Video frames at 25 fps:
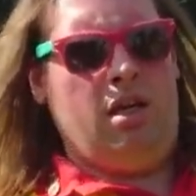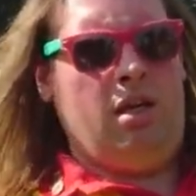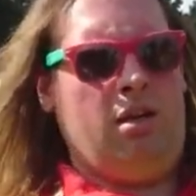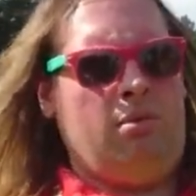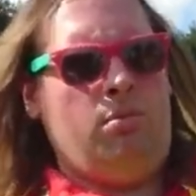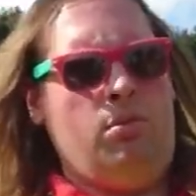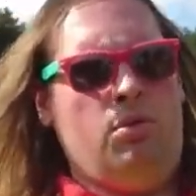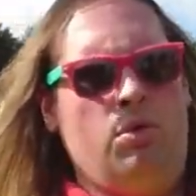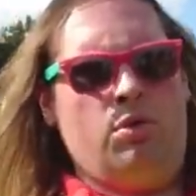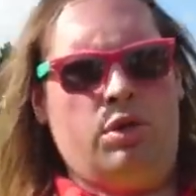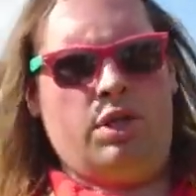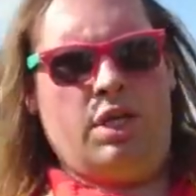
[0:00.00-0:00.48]

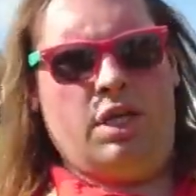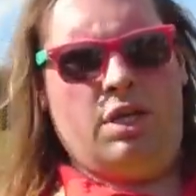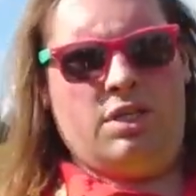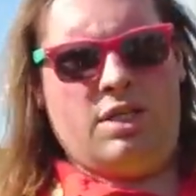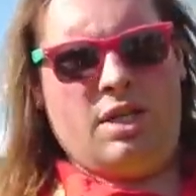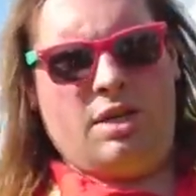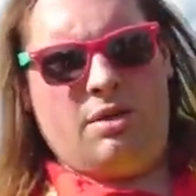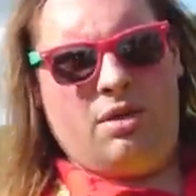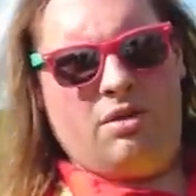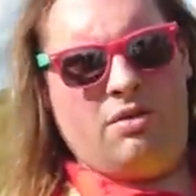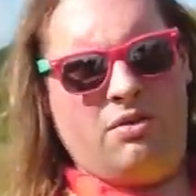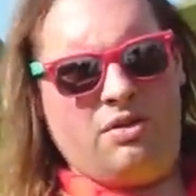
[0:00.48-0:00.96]
am walking
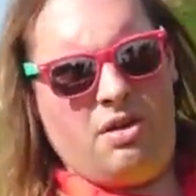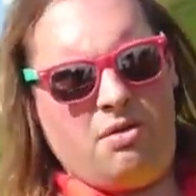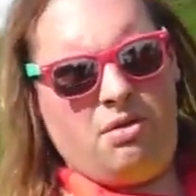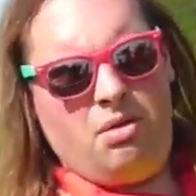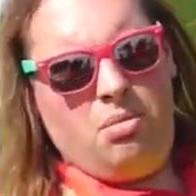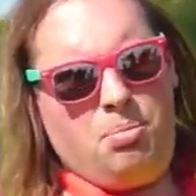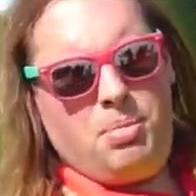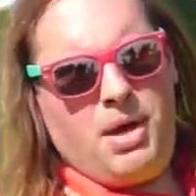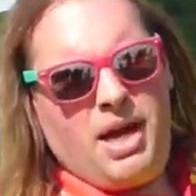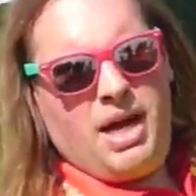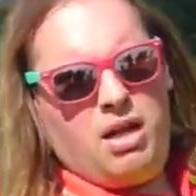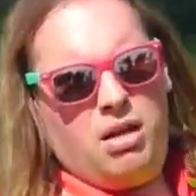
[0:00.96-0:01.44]
down the
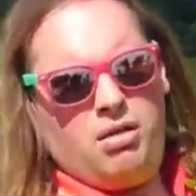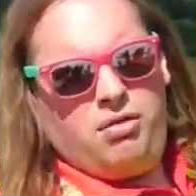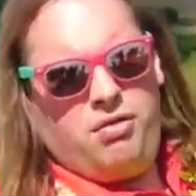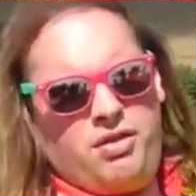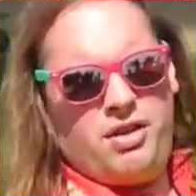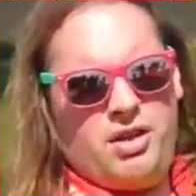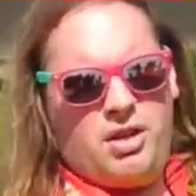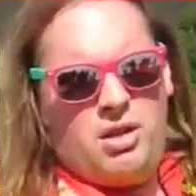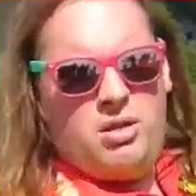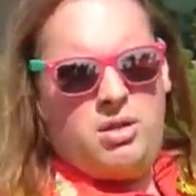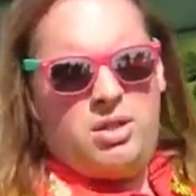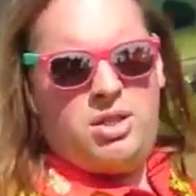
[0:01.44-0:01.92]
very
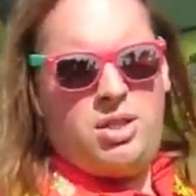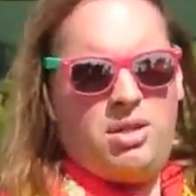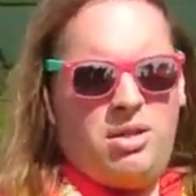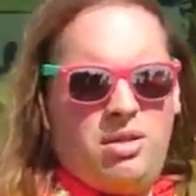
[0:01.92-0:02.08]
battlefield